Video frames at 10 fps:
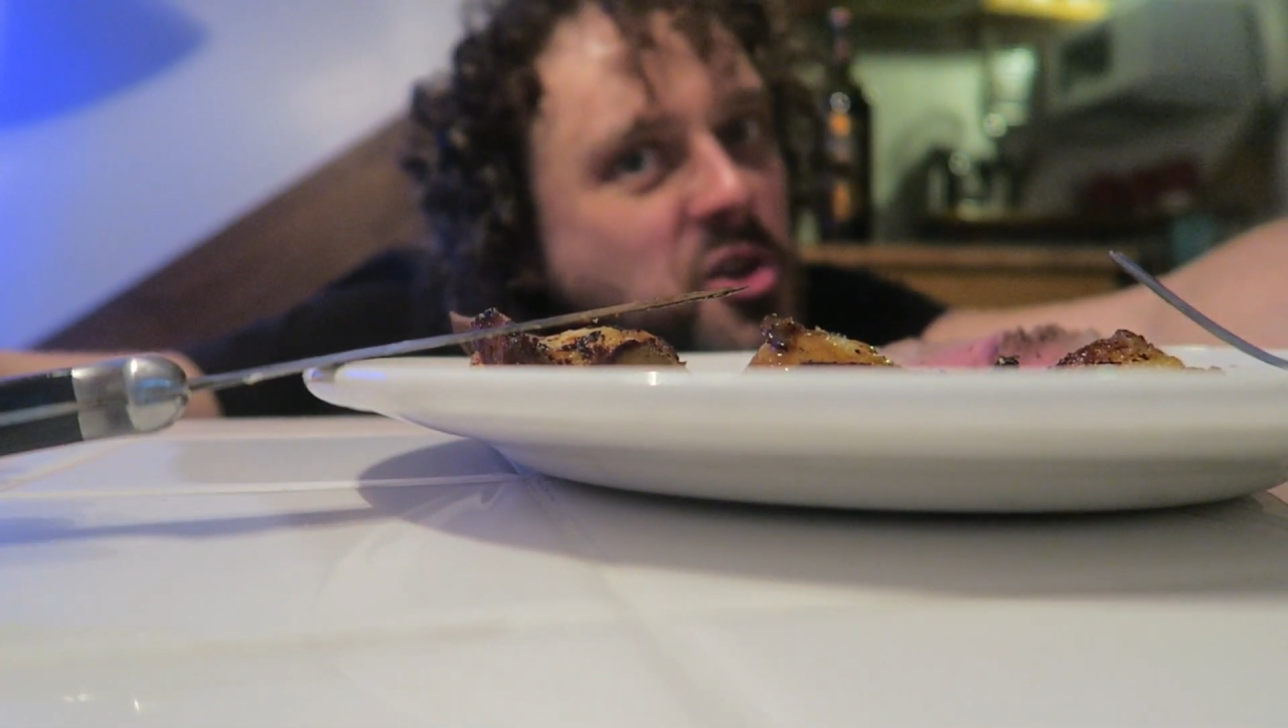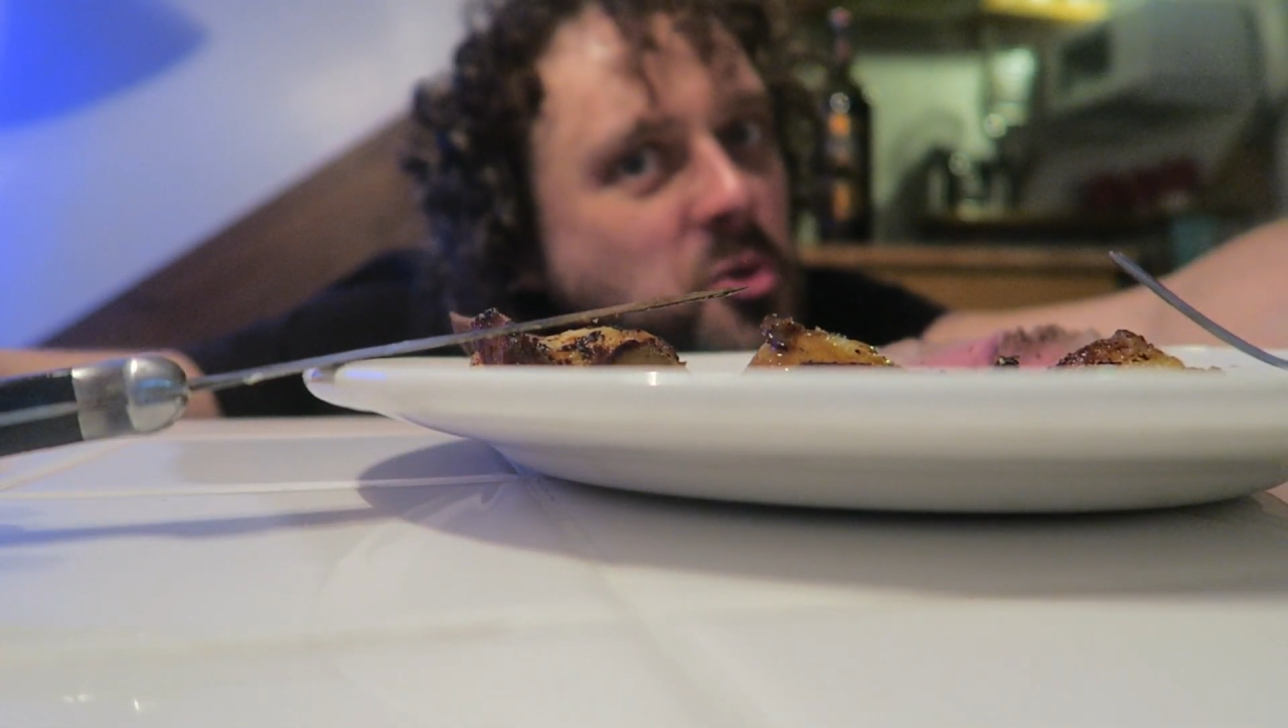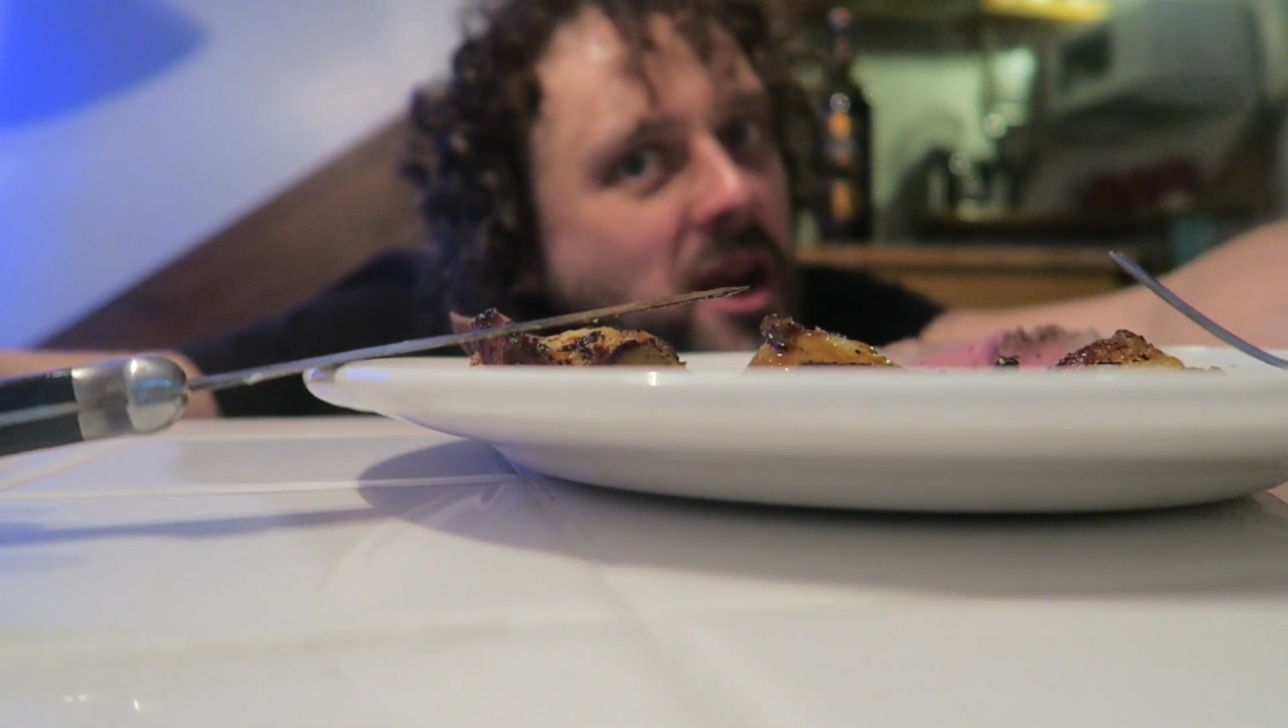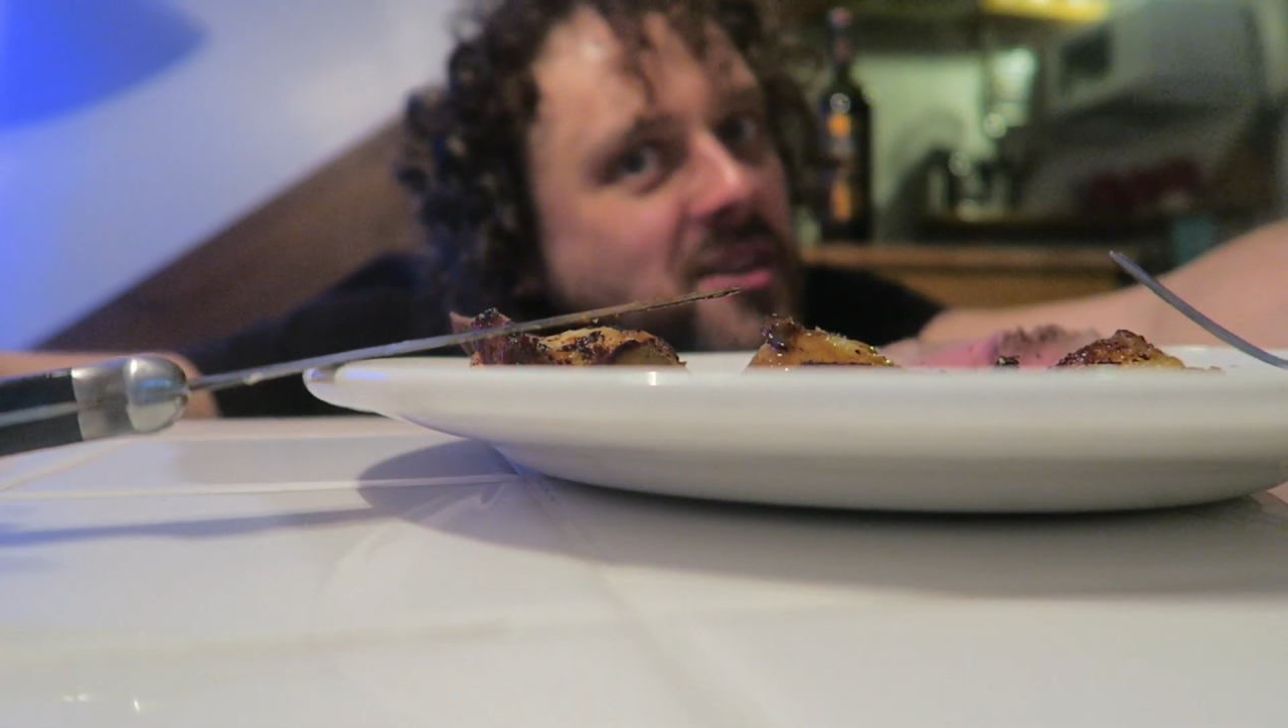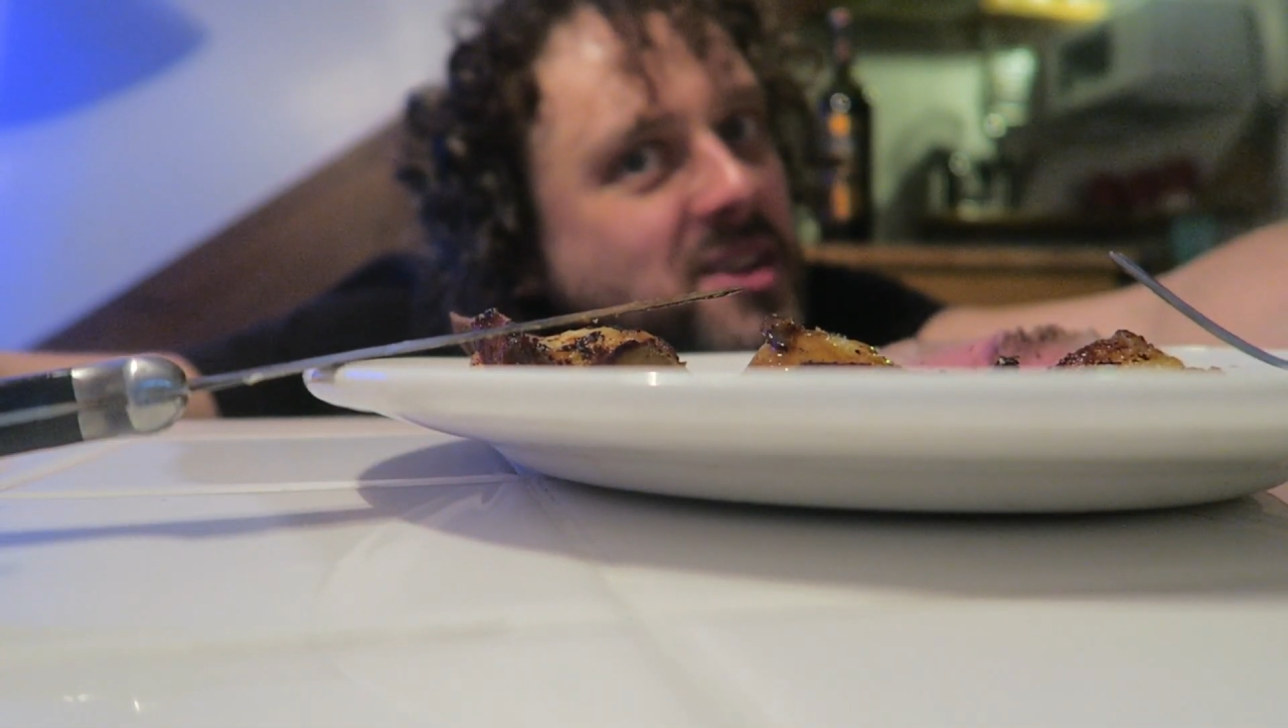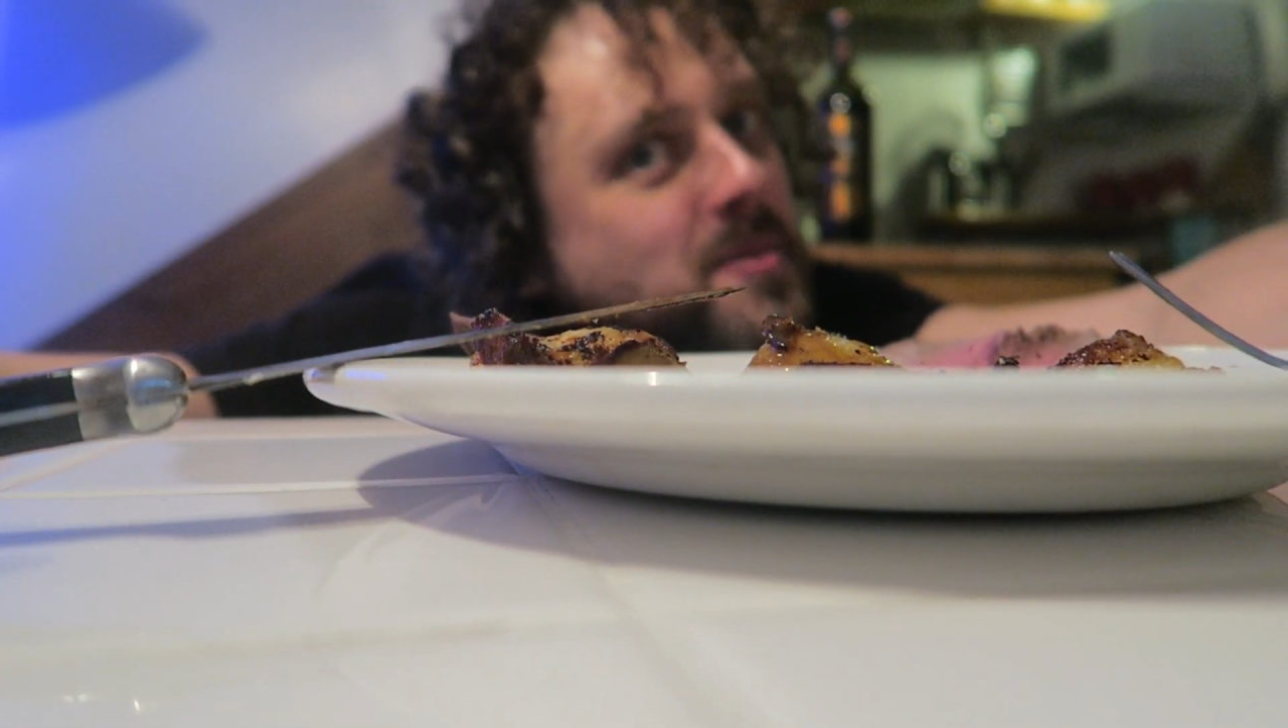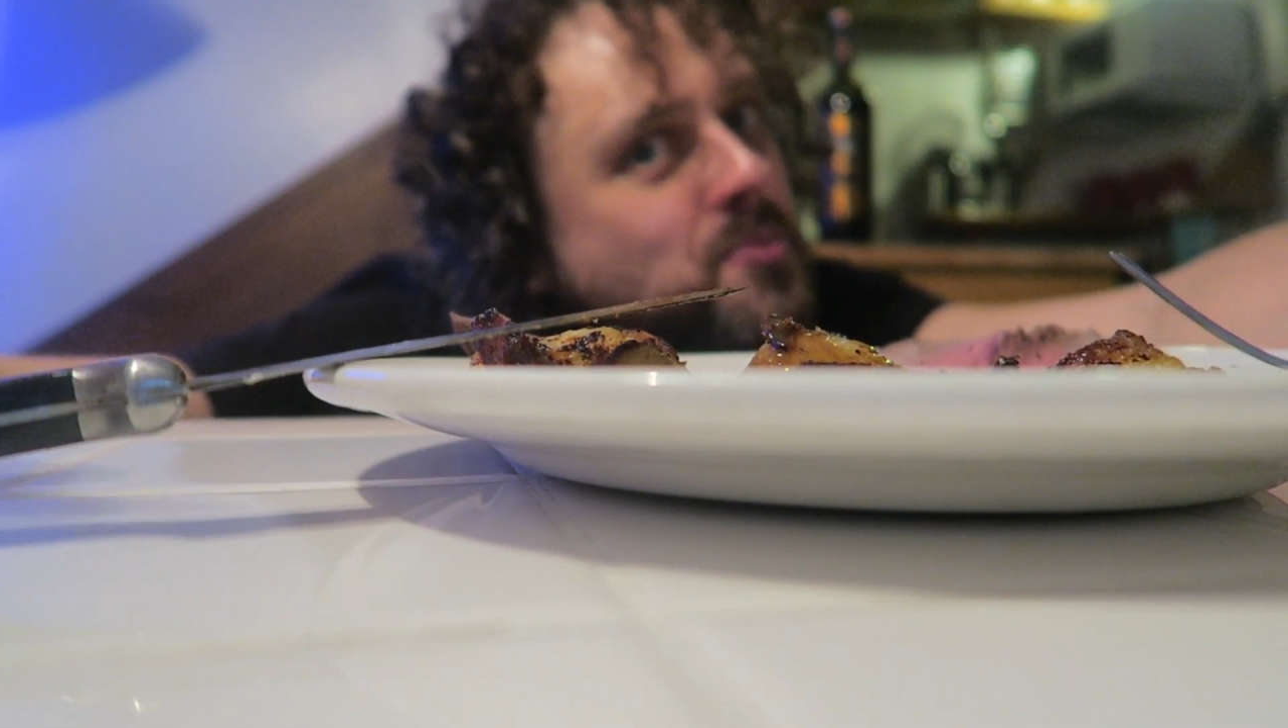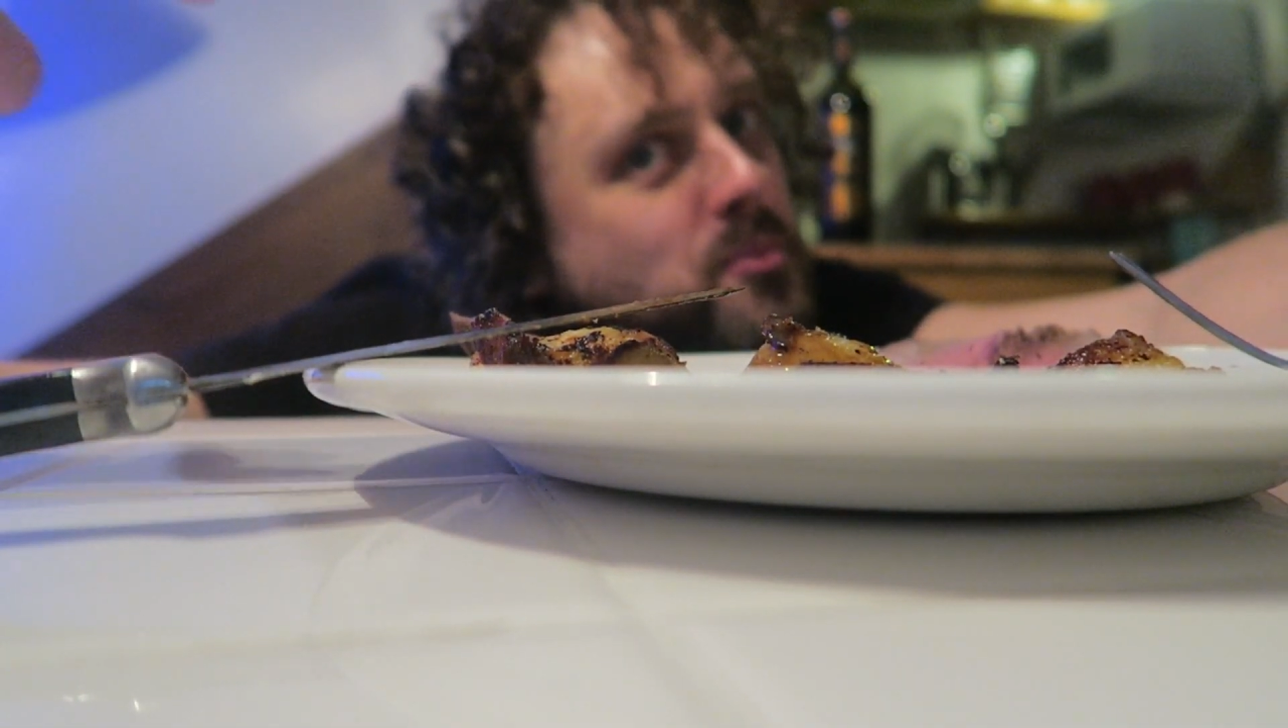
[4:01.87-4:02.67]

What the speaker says: gravy